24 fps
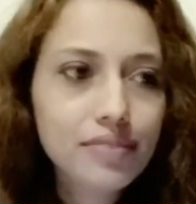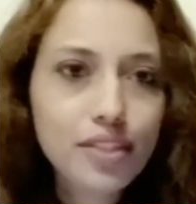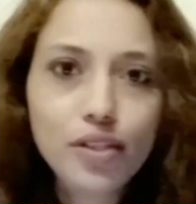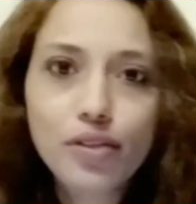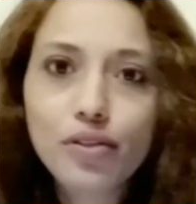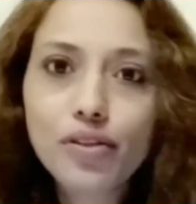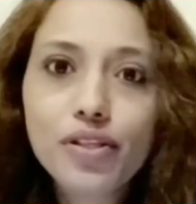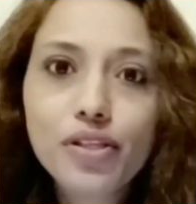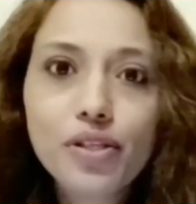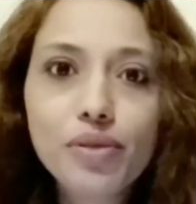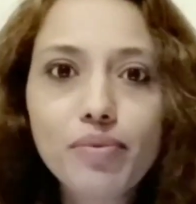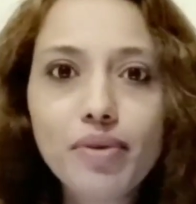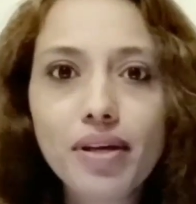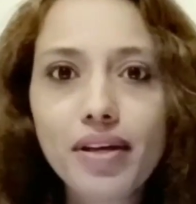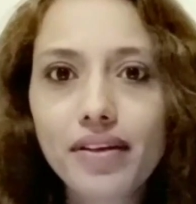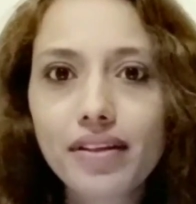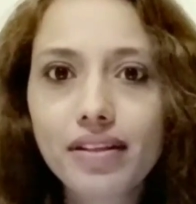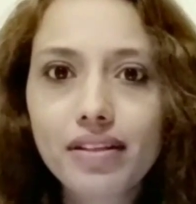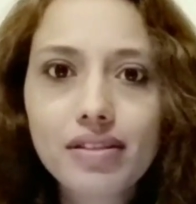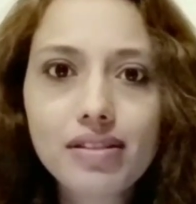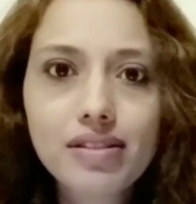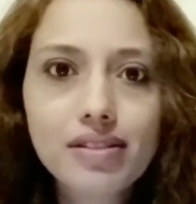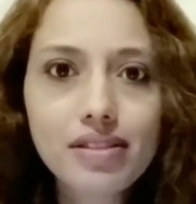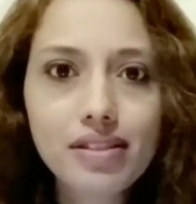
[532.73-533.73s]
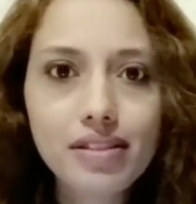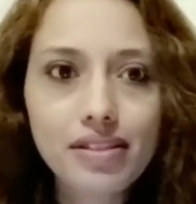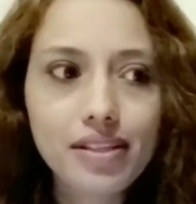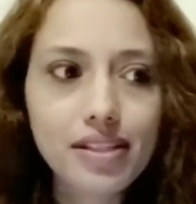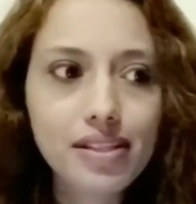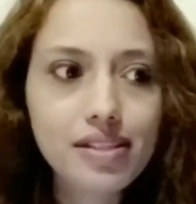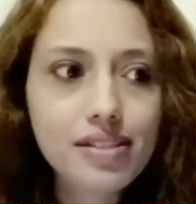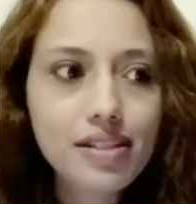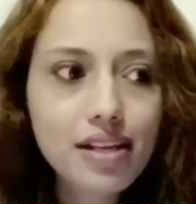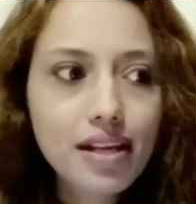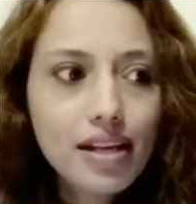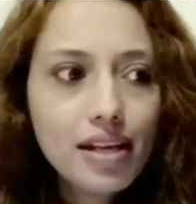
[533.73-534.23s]
you know, numerical
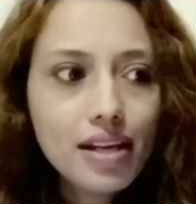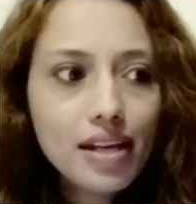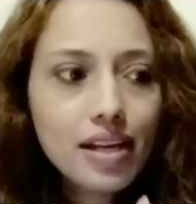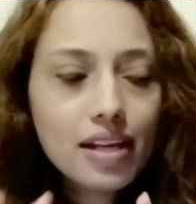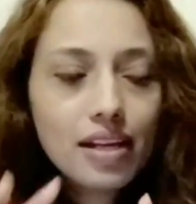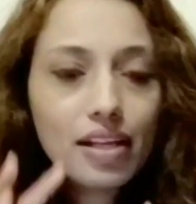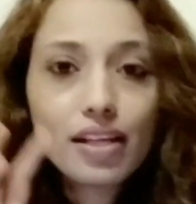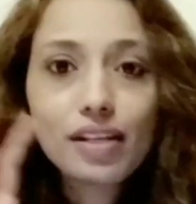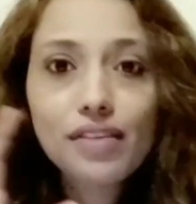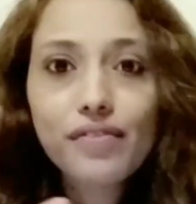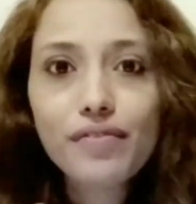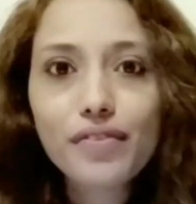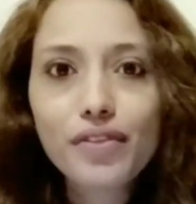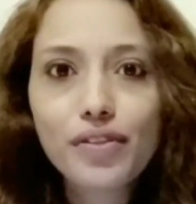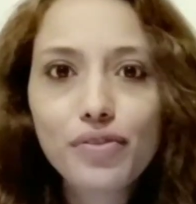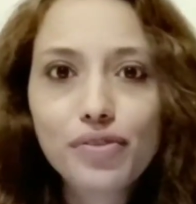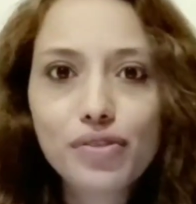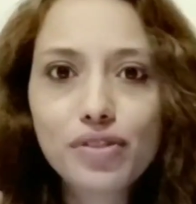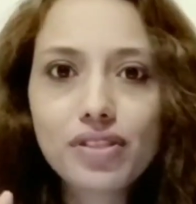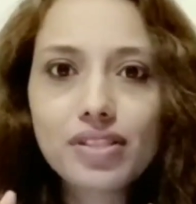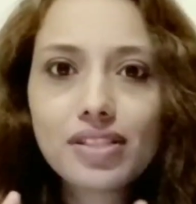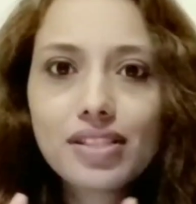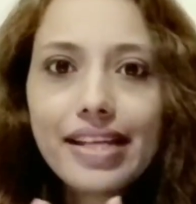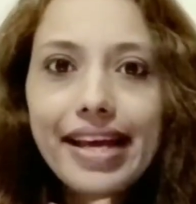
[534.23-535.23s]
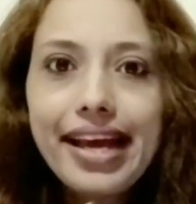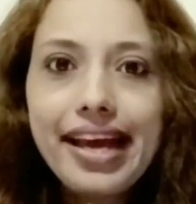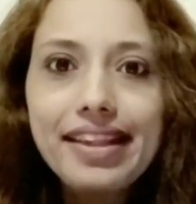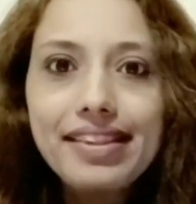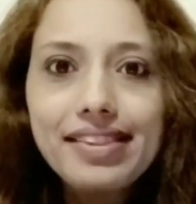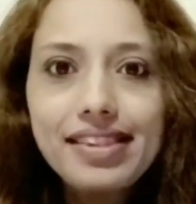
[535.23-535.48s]
series confusions,